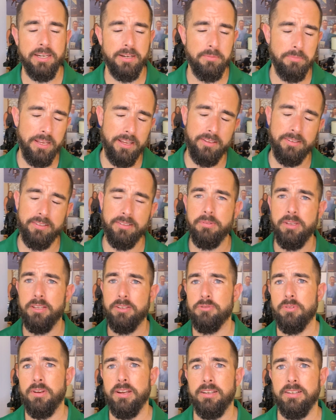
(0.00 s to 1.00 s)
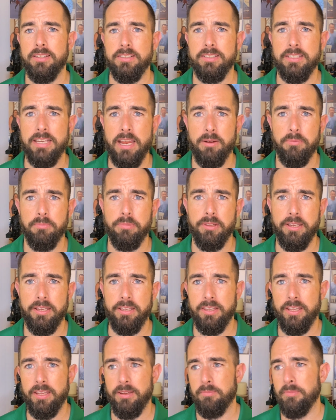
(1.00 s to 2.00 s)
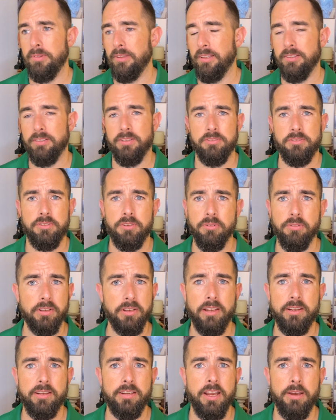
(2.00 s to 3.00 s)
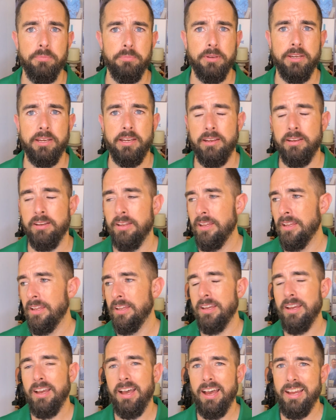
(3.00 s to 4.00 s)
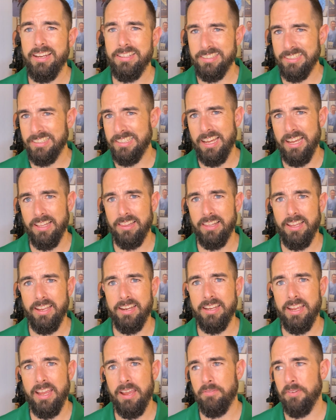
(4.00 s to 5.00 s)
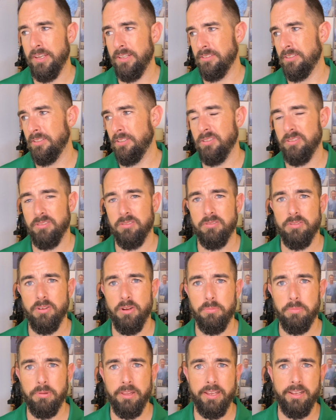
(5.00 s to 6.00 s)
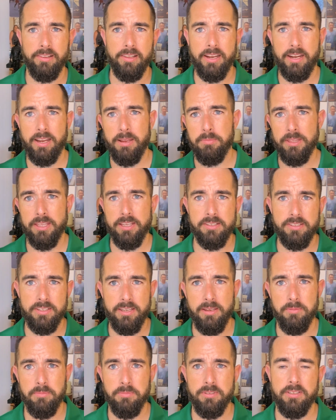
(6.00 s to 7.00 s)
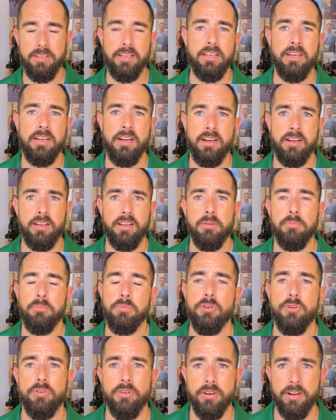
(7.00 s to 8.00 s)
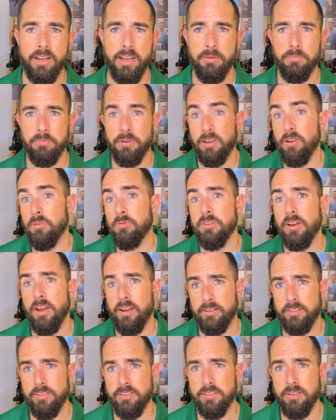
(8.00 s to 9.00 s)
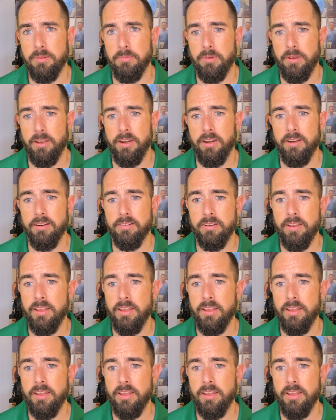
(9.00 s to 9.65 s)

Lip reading: and I'm not trying to downplay them, they're still a good company. I did not like having to go play like I'm in The Sims and get on a computer game to go talk to somebody.